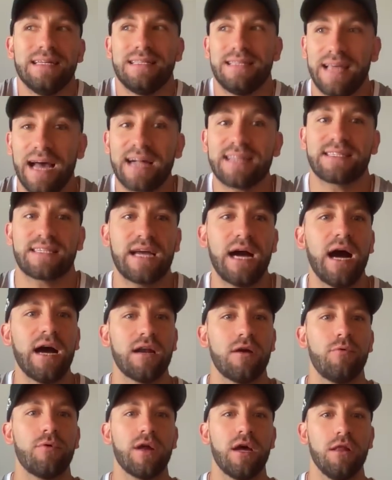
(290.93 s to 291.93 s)
That's
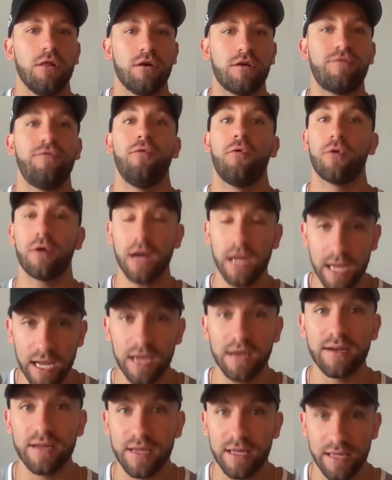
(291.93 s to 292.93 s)
kind of what I look for.
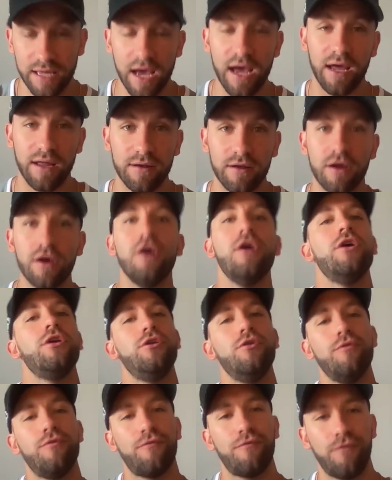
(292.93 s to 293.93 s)
And again,
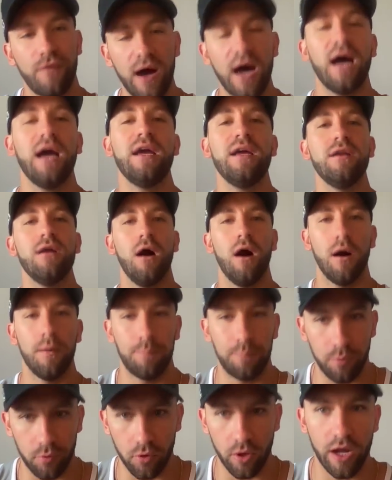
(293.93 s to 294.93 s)
you find a
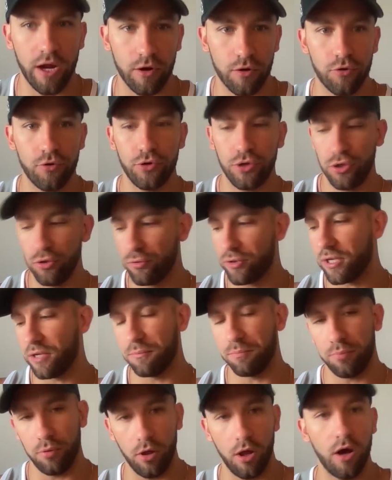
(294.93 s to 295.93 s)
player who you
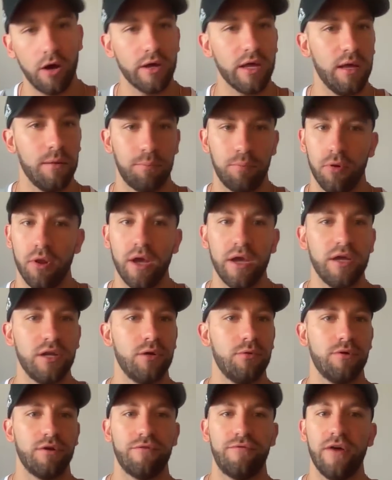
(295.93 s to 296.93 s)
can plug and play
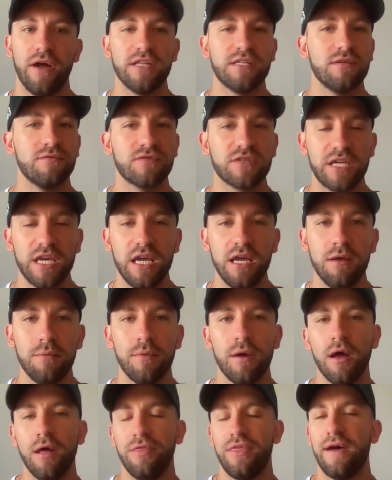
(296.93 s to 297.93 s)
into a defensive
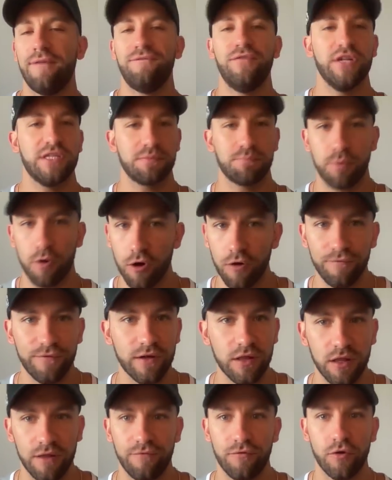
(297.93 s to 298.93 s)
scheme that fits
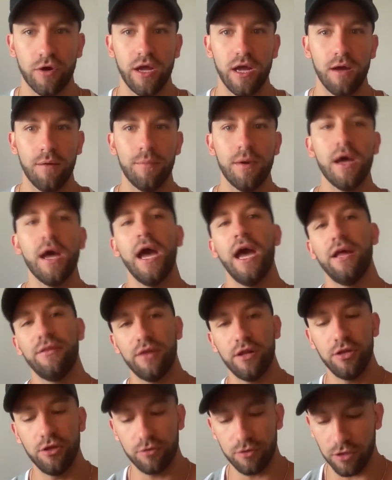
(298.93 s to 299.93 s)
perfectly for him, and
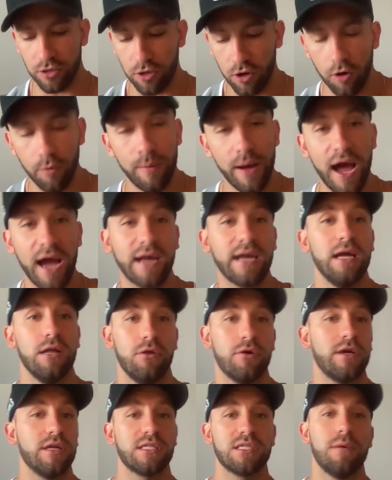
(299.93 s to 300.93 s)
then you can go back and
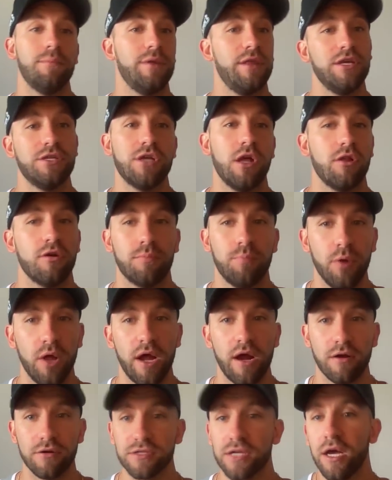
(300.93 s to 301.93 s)
look at some of these other
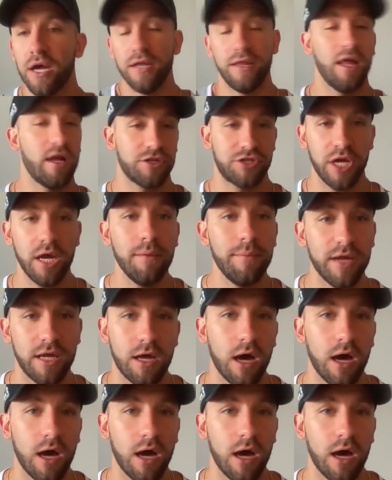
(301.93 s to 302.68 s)
players. Now, Jamie